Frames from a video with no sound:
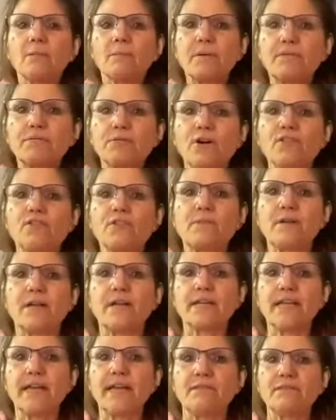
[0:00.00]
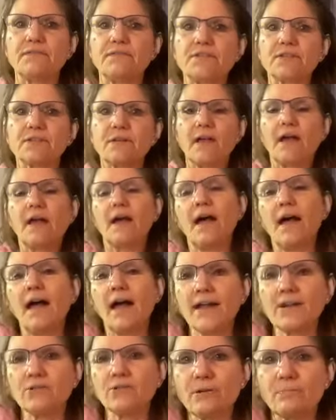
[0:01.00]
But if you offer me a gift,
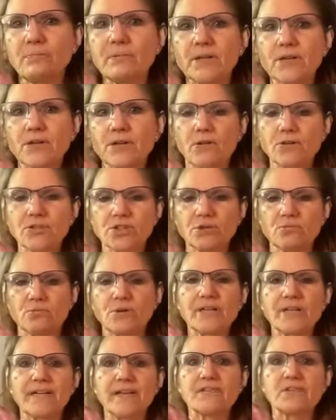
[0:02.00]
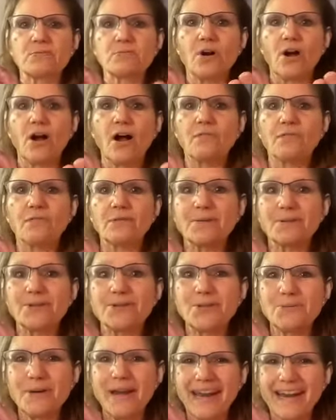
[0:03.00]
I grew up in a culture where gifts were offered with
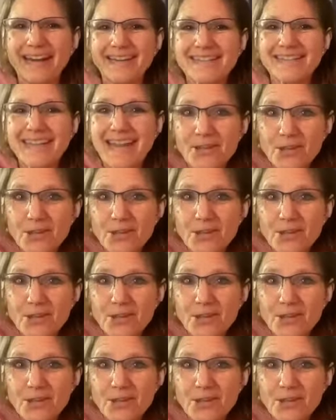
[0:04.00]
two hands